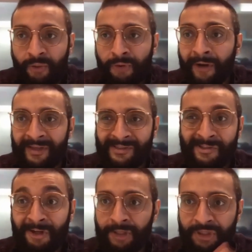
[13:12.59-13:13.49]
not
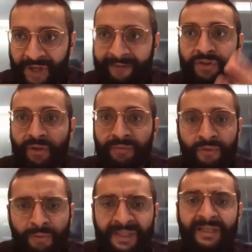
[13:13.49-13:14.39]
necessarily JavaScript
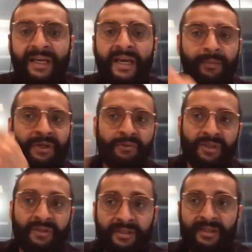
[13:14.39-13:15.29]
and Ruby, but
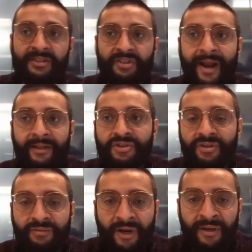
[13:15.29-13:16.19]
using things like
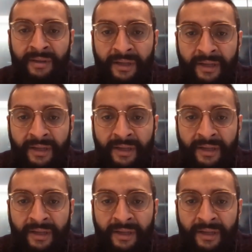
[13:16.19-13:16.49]
Scratch, right?